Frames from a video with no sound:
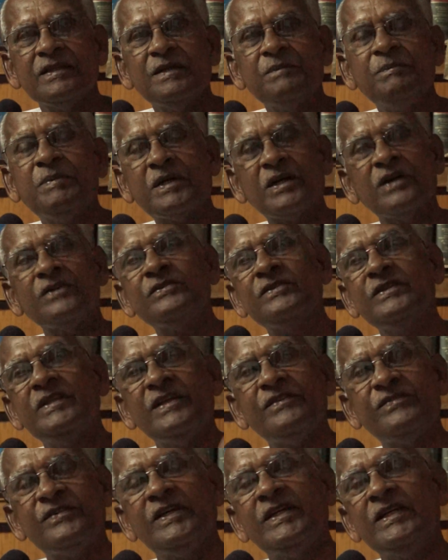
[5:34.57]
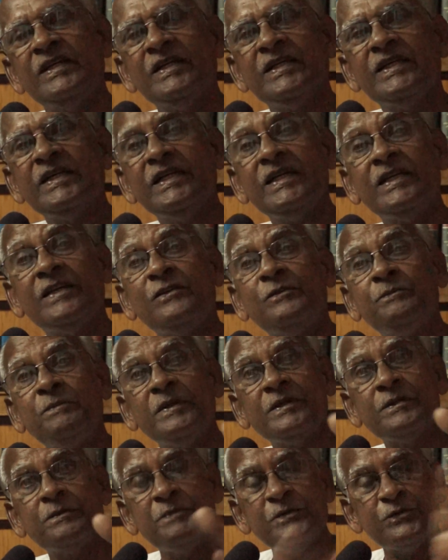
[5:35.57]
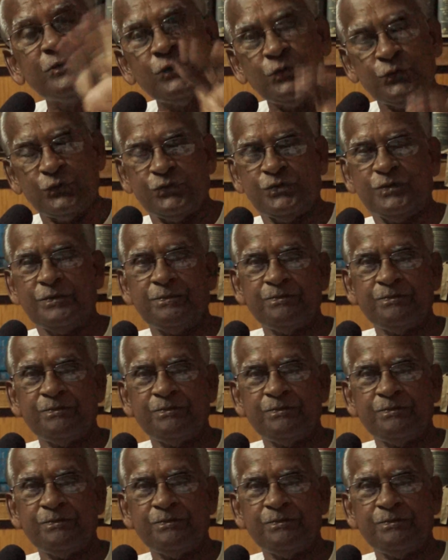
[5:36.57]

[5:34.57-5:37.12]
because they say it is being misused.